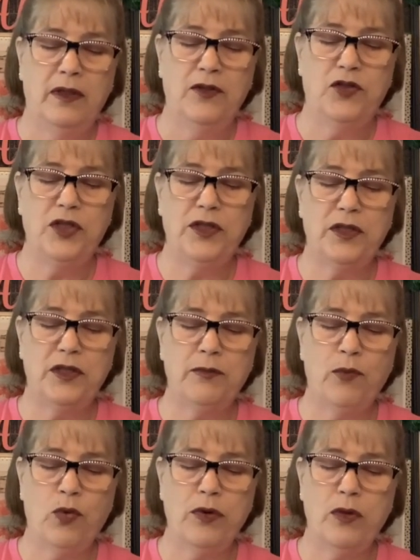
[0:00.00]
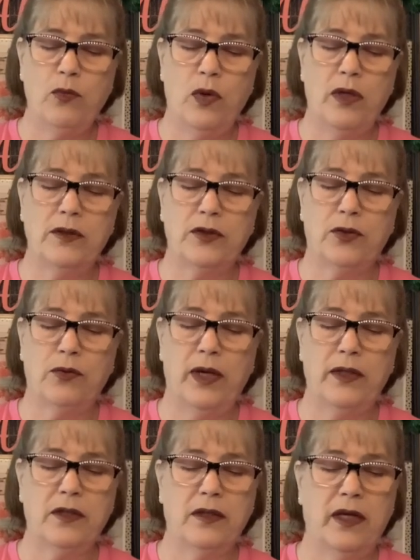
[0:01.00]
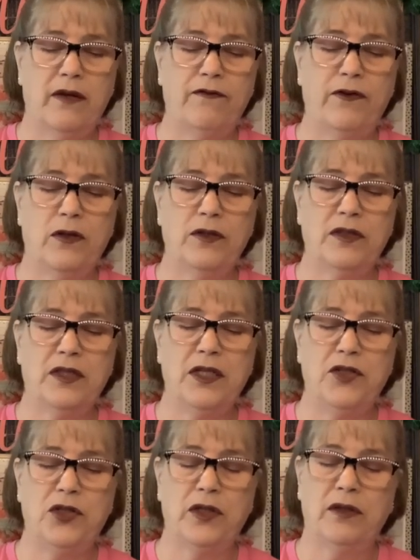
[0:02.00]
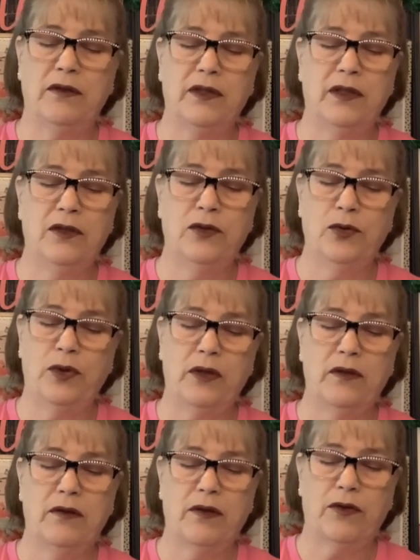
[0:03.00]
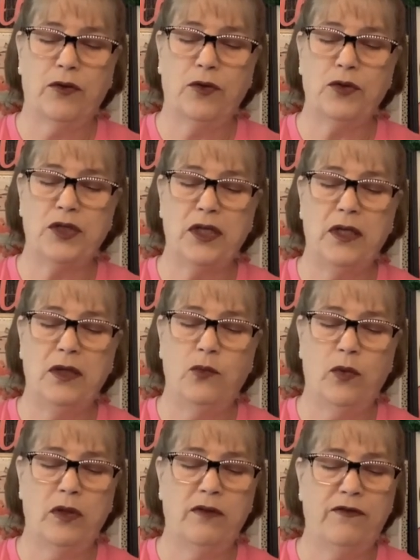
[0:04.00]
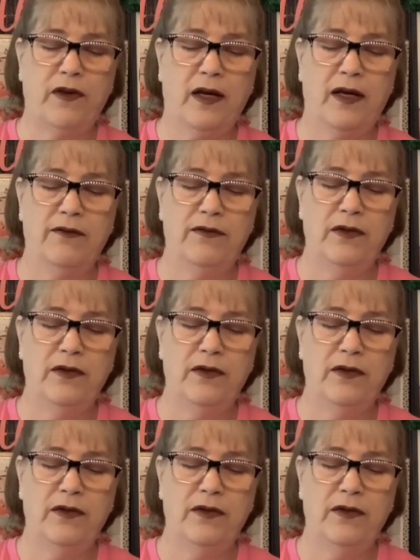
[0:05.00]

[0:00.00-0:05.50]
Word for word: Jesus more than once corrected that false teaching in Luke 13, 1 5.